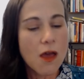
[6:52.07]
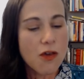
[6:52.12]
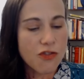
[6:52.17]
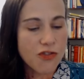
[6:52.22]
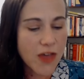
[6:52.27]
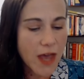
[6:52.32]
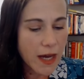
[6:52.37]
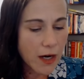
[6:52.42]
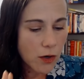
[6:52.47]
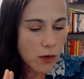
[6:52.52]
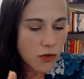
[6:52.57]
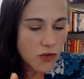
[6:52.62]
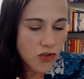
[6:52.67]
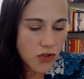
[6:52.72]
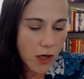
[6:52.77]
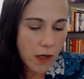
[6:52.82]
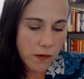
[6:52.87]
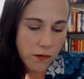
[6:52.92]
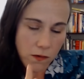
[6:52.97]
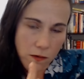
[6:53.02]
They are
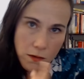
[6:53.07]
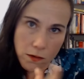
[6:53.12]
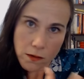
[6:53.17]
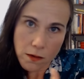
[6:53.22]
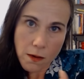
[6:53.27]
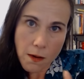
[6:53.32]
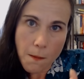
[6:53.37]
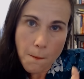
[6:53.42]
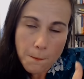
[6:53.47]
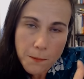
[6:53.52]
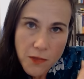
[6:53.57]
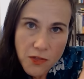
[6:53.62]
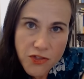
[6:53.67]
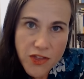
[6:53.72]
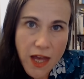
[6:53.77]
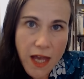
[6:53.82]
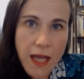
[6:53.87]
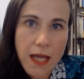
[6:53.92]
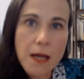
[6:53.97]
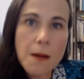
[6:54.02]
just,
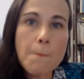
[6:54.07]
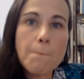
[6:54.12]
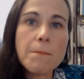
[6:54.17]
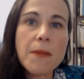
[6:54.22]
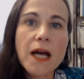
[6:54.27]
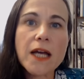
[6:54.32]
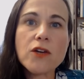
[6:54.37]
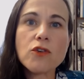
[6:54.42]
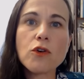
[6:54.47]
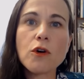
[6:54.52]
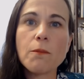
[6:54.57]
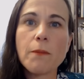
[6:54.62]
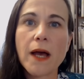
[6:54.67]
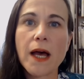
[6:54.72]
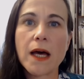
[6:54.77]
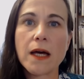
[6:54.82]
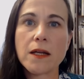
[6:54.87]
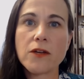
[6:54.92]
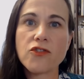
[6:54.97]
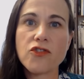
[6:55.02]
they
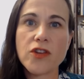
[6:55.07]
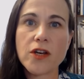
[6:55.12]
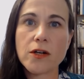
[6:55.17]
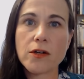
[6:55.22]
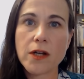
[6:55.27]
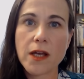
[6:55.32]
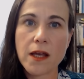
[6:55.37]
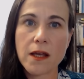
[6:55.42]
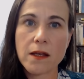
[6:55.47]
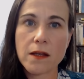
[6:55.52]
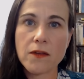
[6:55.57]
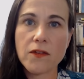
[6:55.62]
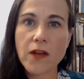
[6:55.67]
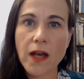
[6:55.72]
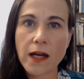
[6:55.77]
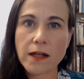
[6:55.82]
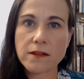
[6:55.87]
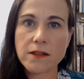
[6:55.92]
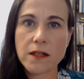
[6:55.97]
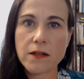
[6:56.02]
micromanage their kids'
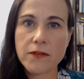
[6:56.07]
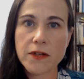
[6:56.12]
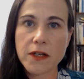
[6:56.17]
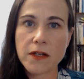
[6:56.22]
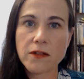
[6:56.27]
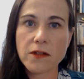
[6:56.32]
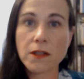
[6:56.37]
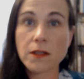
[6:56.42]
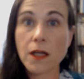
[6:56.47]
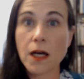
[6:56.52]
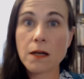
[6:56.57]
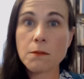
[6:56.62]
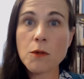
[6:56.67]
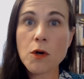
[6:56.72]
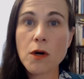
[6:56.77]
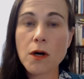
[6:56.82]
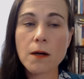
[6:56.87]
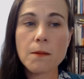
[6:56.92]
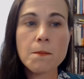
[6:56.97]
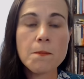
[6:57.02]
activities a lot
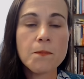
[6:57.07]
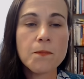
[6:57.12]
more.